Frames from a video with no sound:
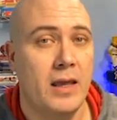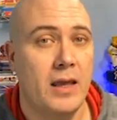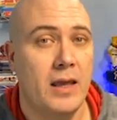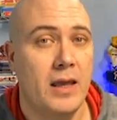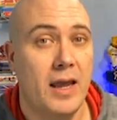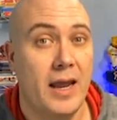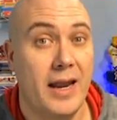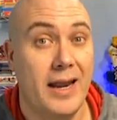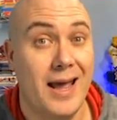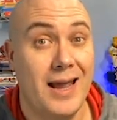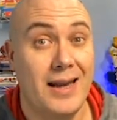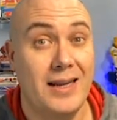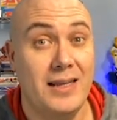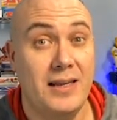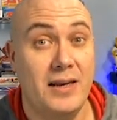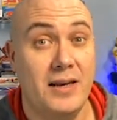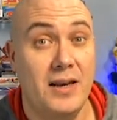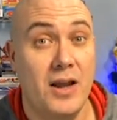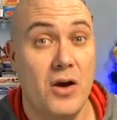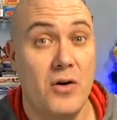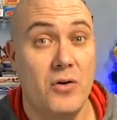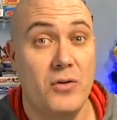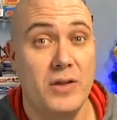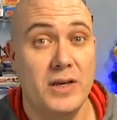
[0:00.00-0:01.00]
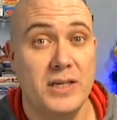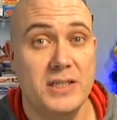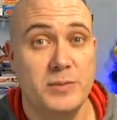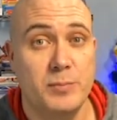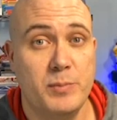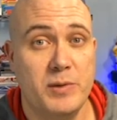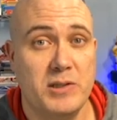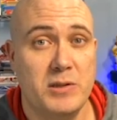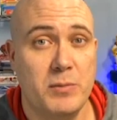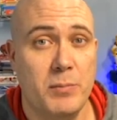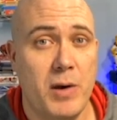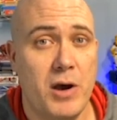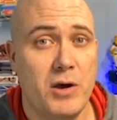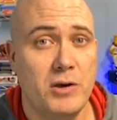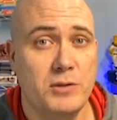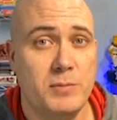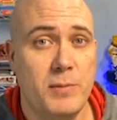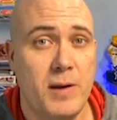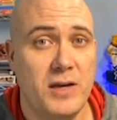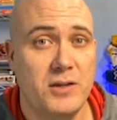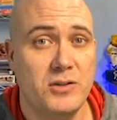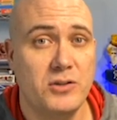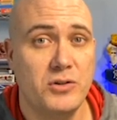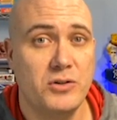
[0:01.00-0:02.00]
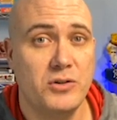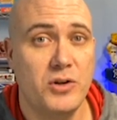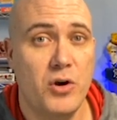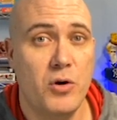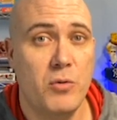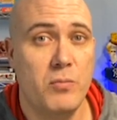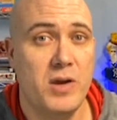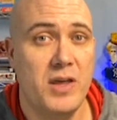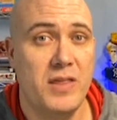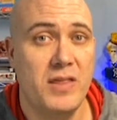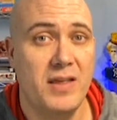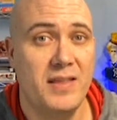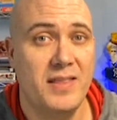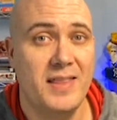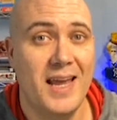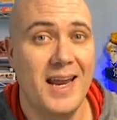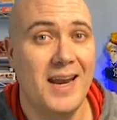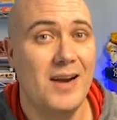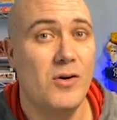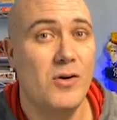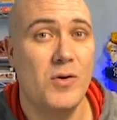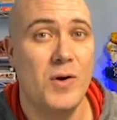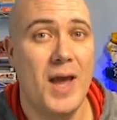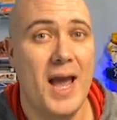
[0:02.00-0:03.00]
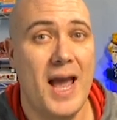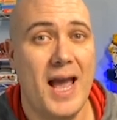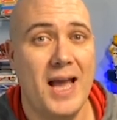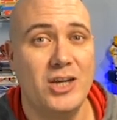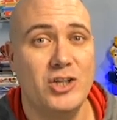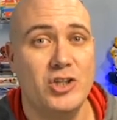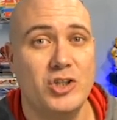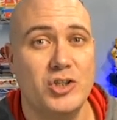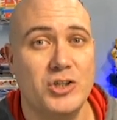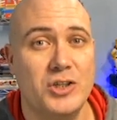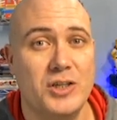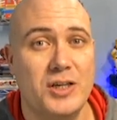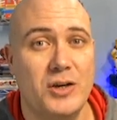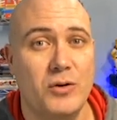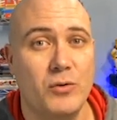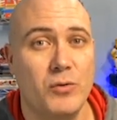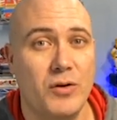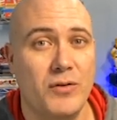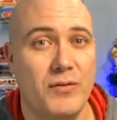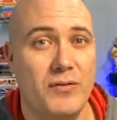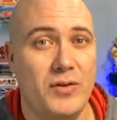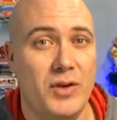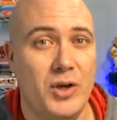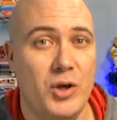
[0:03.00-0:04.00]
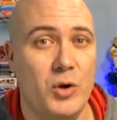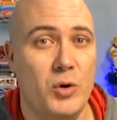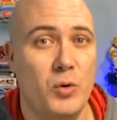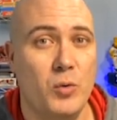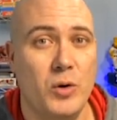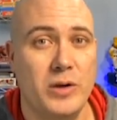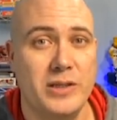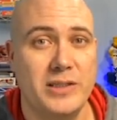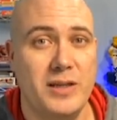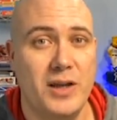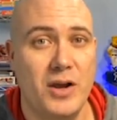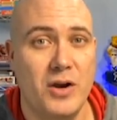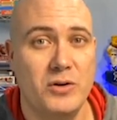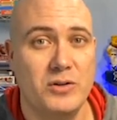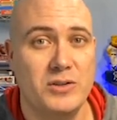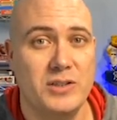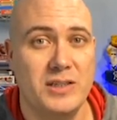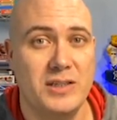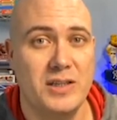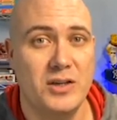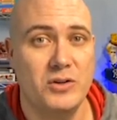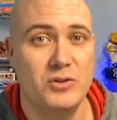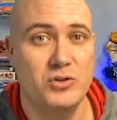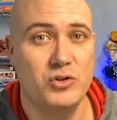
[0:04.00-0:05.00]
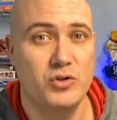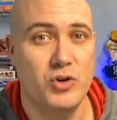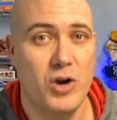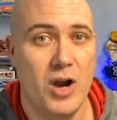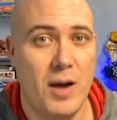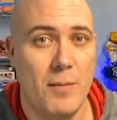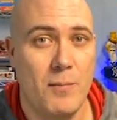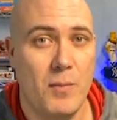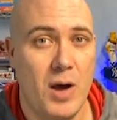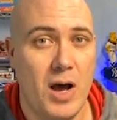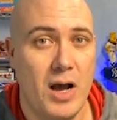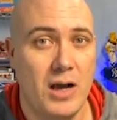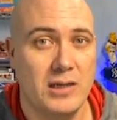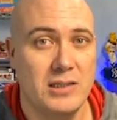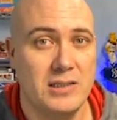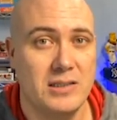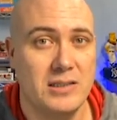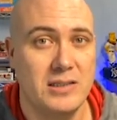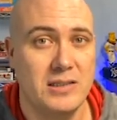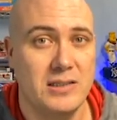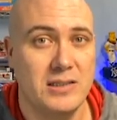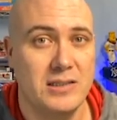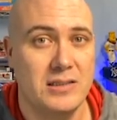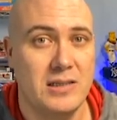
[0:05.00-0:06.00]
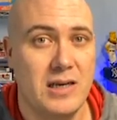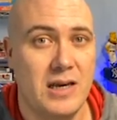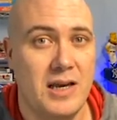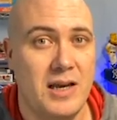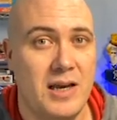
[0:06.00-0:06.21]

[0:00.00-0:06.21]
And I didn't know this, but the postmaster told me that they don't actually review what goes in those drop boxes.